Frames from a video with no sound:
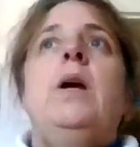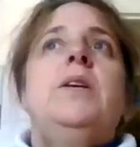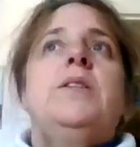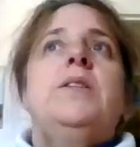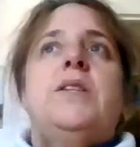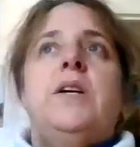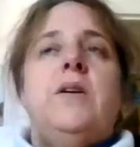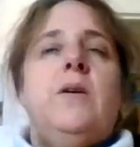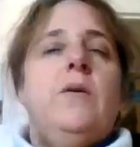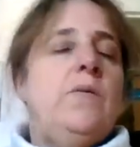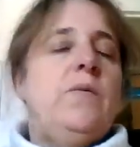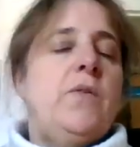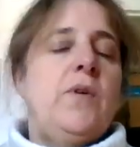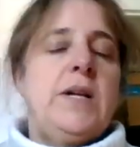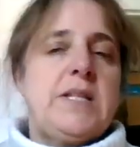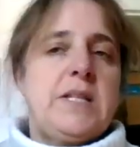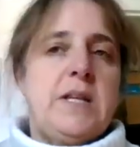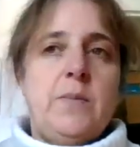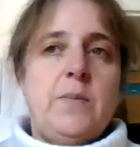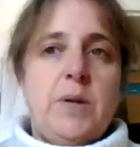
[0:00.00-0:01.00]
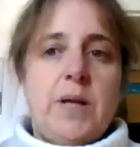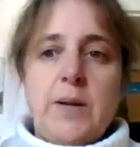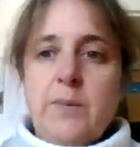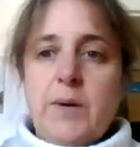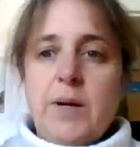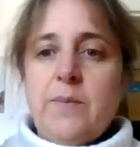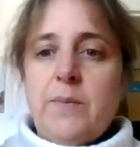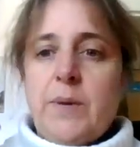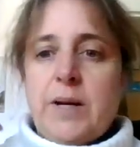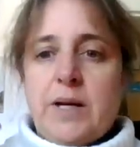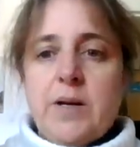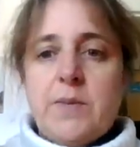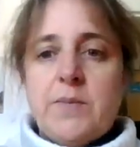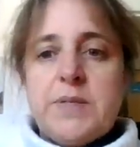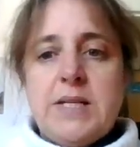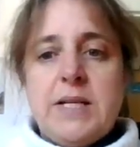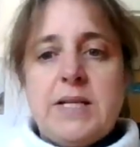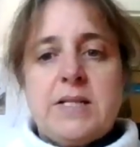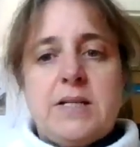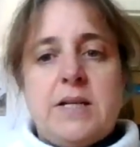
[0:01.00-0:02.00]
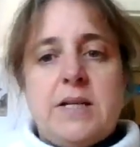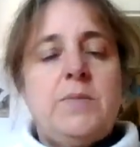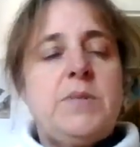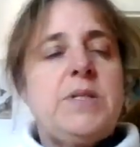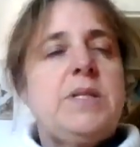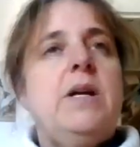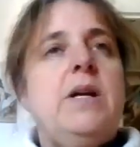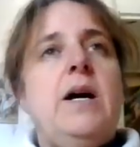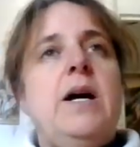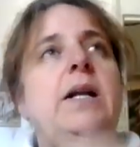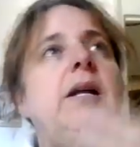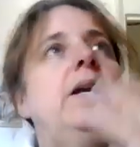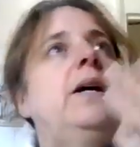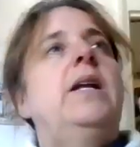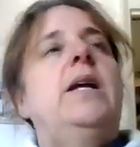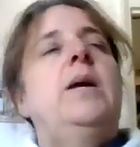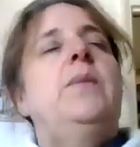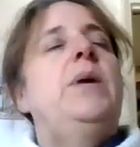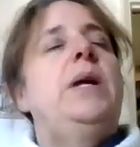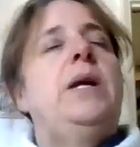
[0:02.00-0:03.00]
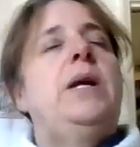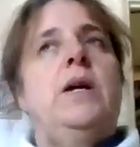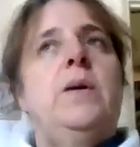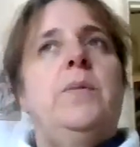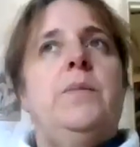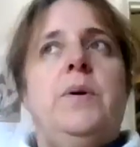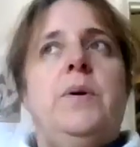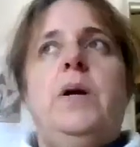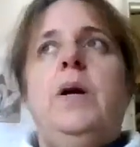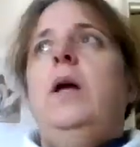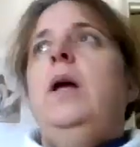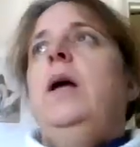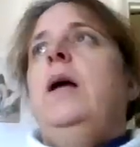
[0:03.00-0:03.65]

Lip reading: So for example, I might pick up 6 times 9 and I pick up